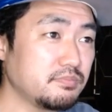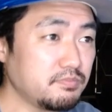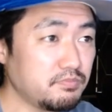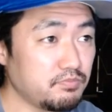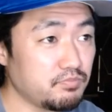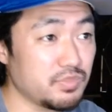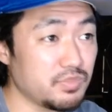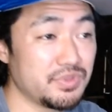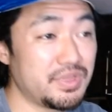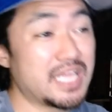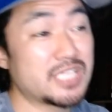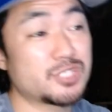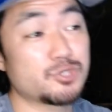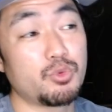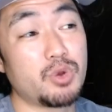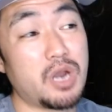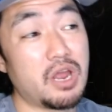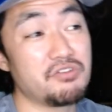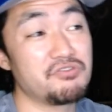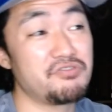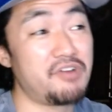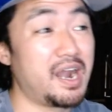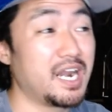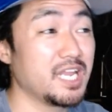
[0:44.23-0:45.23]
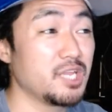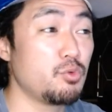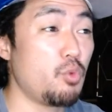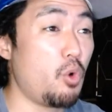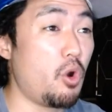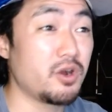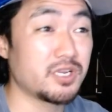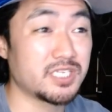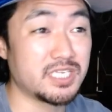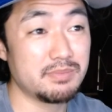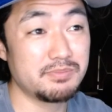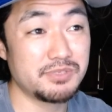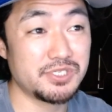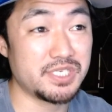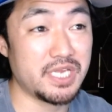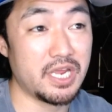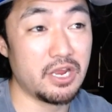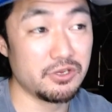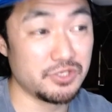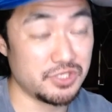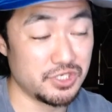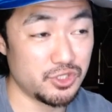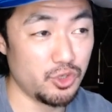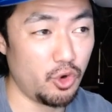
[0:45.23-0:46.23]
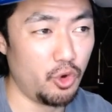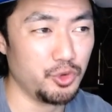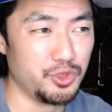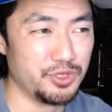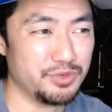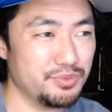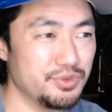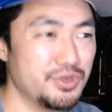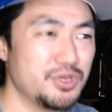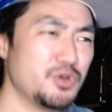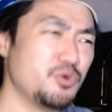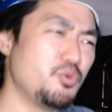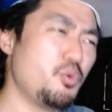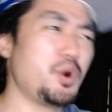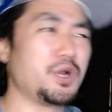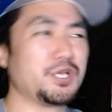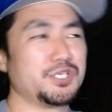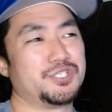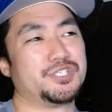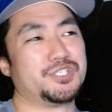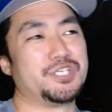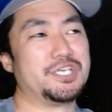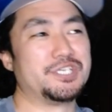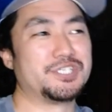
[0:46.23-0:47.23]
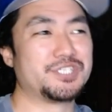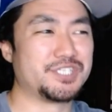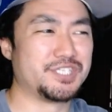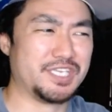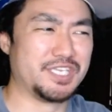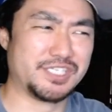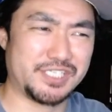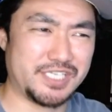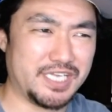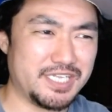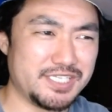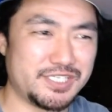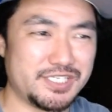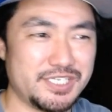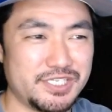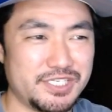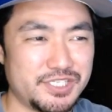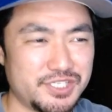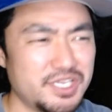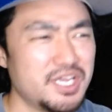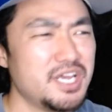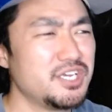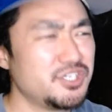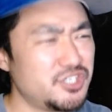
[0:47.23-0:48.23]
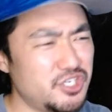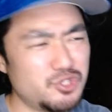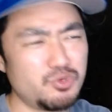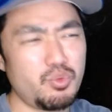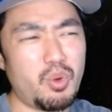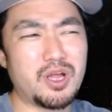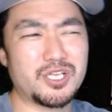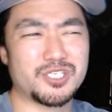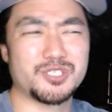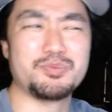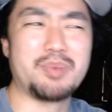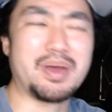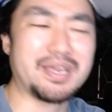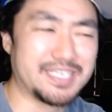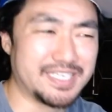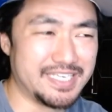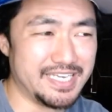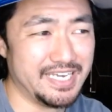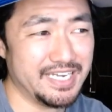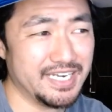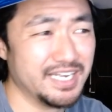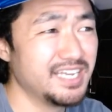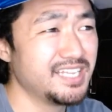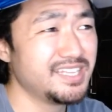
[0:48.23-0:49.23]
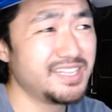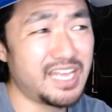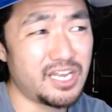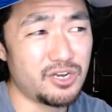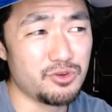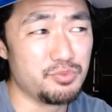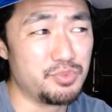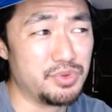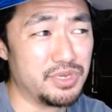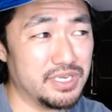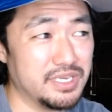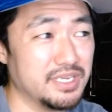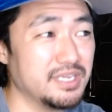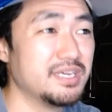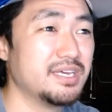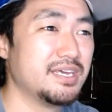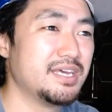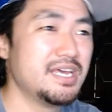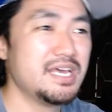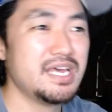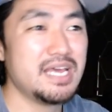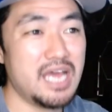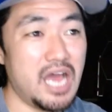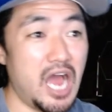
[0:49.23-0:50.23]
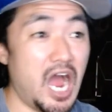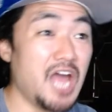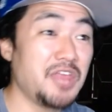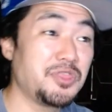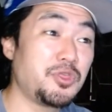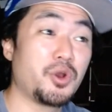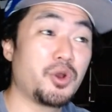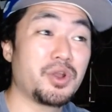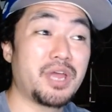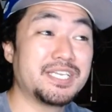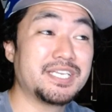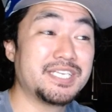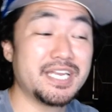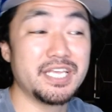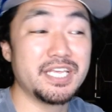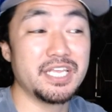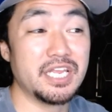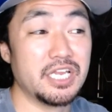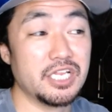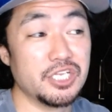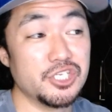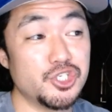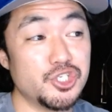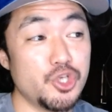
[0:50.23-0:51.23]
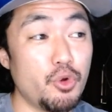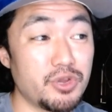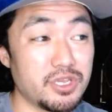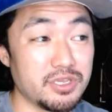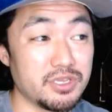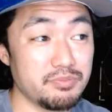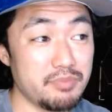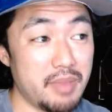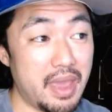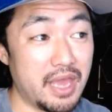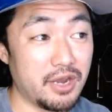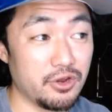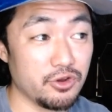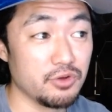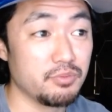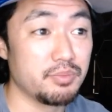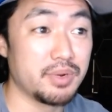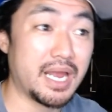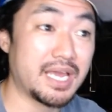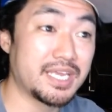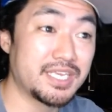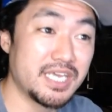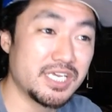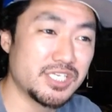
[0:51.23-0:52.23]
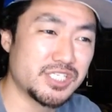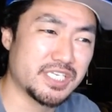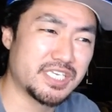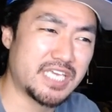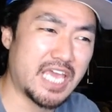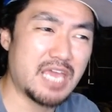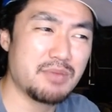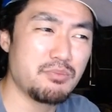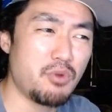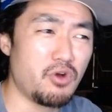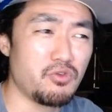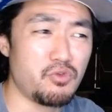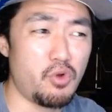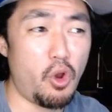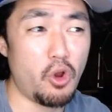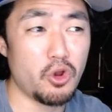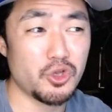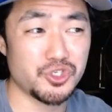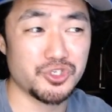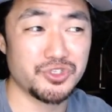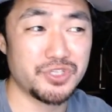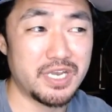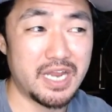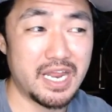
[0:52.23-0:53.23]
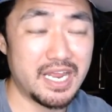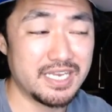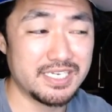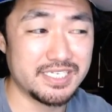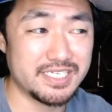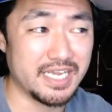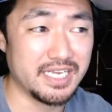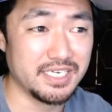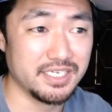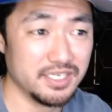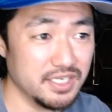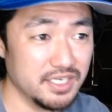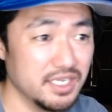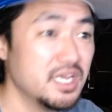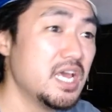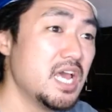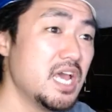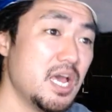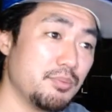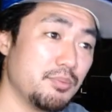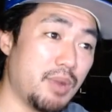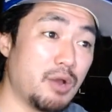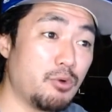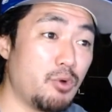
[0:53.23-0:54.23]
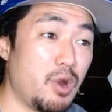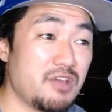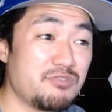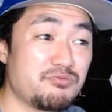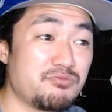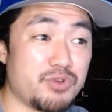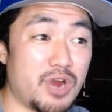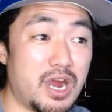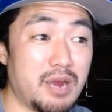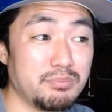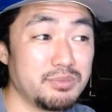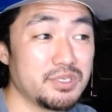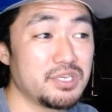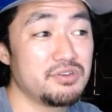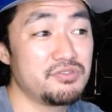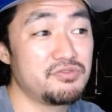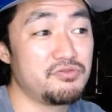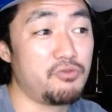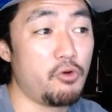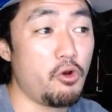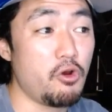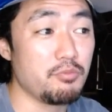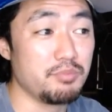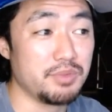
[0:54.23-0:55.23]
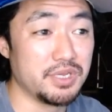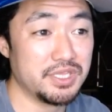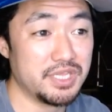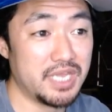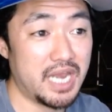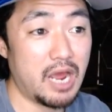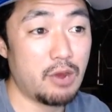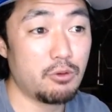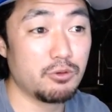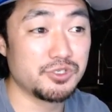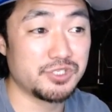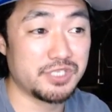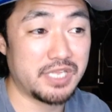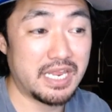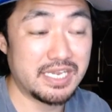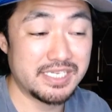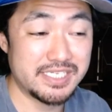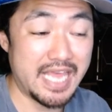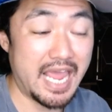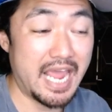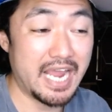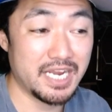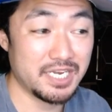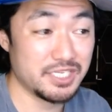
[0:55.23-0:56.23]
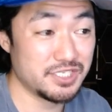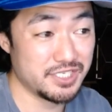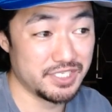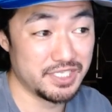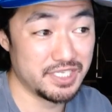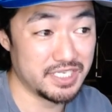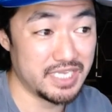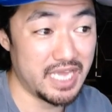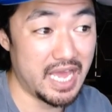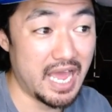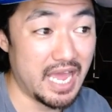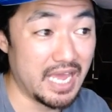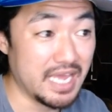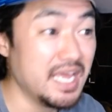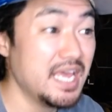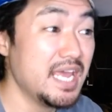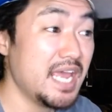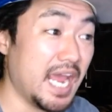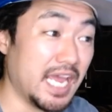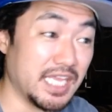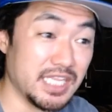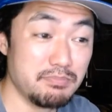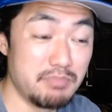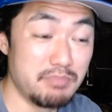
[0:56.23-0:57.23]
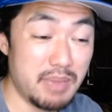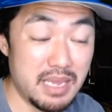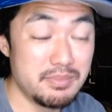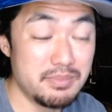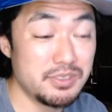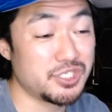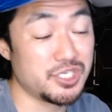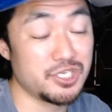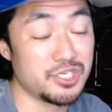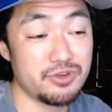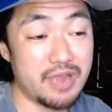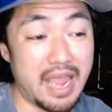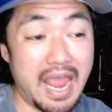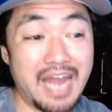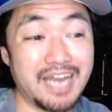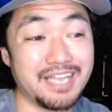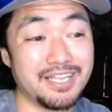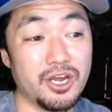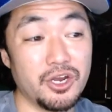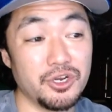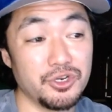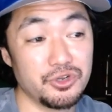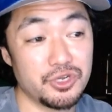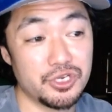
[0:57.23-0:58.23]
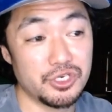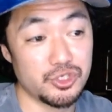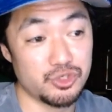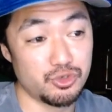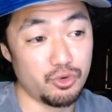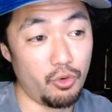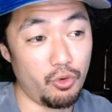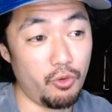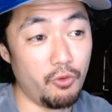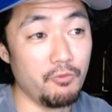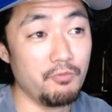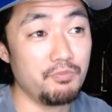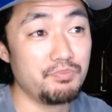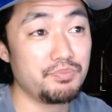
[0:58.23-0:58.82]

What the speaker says: That's when I finally walked upstairs and told him, what is this, the census? She's watching my kid, let her be. I thought I did it in a joking manner, but I guess it came off harsher than I intended. My wife promptly informed me that I was an antagonist of the guy and the babysitter had it under control.